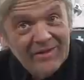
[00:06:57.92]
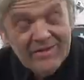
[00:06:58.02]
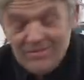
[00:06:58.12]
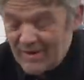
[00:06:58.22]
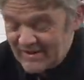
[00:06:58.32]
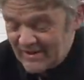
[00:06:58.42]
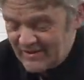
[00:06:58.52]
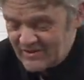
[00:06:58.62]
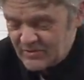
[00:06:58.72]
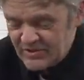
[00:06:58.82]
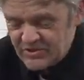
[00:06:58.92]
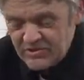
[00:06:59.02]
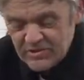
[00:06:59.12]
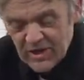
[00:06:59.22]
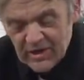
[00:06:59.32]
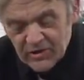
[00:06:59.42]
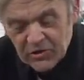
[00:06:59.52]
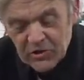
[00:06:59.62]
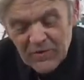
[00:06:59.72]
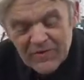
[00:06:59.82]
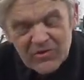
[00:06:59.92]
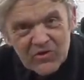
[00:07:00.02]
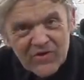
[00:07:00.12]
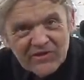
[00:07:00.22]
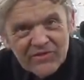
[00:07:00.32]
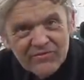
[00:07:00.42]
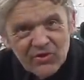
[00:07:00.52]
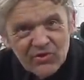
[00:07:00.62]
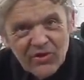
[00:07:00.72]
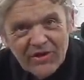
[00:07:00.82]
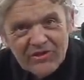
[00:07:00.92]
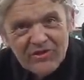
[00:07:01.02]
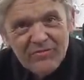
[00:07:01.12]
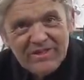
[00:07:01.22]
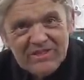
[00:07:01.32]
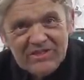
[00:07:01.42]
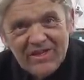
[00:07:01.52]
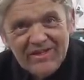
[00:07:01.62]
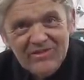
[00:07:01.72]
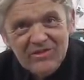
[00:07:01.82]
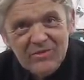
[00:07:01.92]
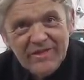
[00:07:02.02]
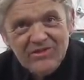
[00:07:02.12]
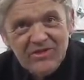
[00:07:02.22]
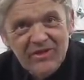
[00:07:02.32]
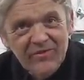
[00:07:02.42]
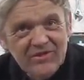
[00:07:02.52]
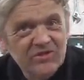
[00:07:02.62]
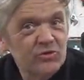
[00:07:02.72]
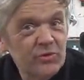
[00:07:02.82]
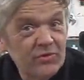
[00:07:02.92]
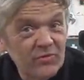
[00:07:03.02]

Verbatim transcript: these magnetic switches, curing the direction of rotation by a slight twist, and this should be